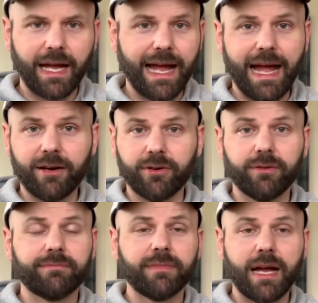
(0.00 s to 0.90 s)
I don't know.
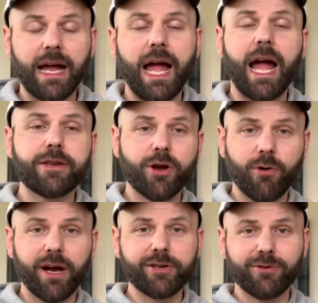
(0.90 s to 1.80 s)
I know
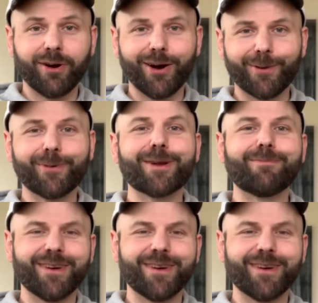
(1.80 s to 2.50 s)
I do hardwood,